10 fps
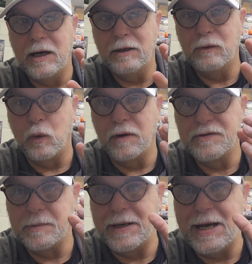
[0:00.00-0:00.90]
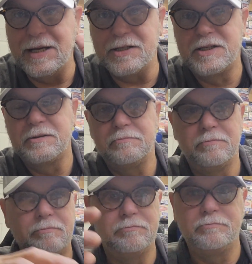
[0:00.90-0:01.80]
or if somebody has
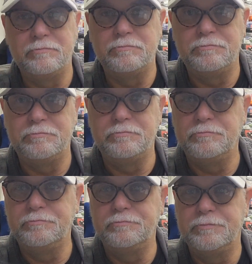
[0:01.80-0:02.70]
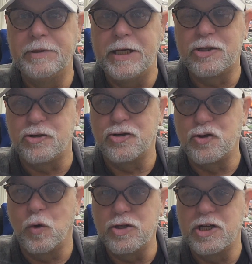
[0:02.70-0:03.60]
an extra
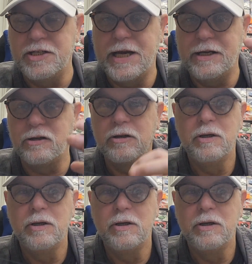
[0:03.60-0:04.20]
storage container